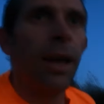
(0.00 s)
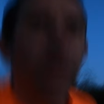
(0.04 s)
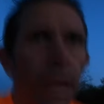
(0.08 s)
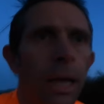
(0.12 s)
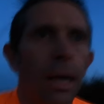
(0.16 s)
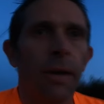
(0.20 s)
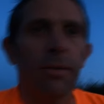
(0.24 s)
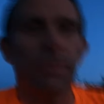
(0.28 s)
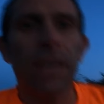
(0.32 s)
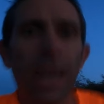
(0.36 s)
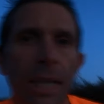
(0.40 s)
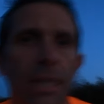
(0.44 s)

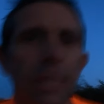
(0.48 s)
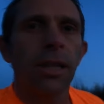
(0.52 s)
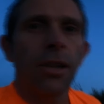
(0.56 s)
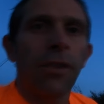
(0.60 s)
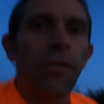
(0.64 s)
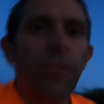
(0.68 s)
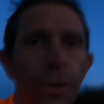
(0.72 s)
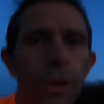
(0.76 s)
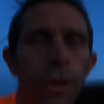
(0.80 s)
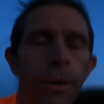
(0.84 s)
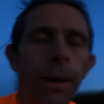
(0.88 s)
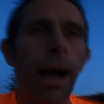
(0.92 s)
I've tested a
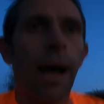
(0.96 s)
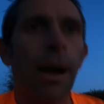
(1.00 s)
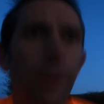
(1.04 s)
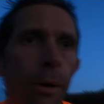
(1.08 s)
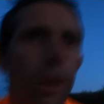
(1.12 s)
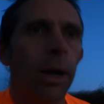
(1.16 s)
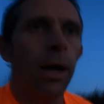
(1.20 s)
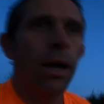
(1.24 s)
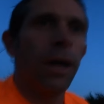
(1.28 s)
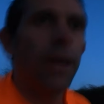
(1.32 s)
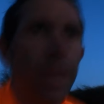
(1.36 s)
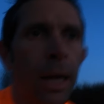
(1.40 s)
few out,
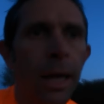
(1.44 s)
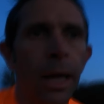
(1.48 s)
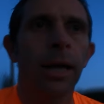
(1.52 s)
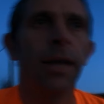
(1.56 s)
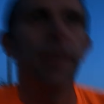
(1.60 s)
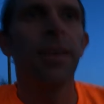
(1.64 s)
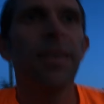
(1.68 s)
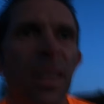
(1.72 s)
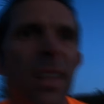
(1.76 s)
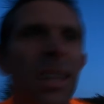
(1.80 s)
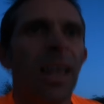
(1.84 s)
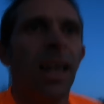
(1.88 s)

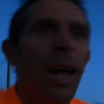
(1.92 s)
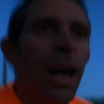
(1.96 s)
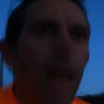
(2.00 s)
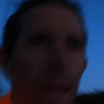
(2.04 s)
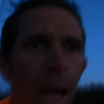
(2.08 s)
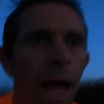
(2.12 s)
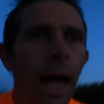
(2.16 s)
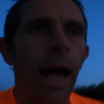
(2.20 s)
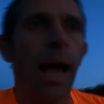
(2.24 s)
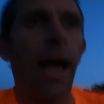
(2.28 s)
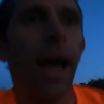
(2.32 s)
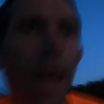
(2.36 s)

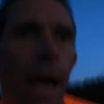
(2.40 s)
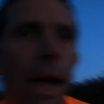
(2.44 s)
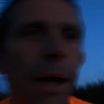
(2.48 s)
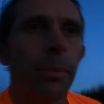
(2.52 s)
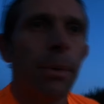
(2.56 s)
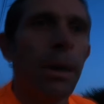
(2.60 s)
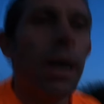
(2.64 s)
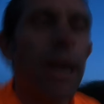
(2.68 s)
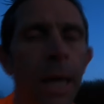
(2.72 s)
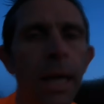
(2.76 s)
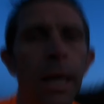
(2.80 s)
and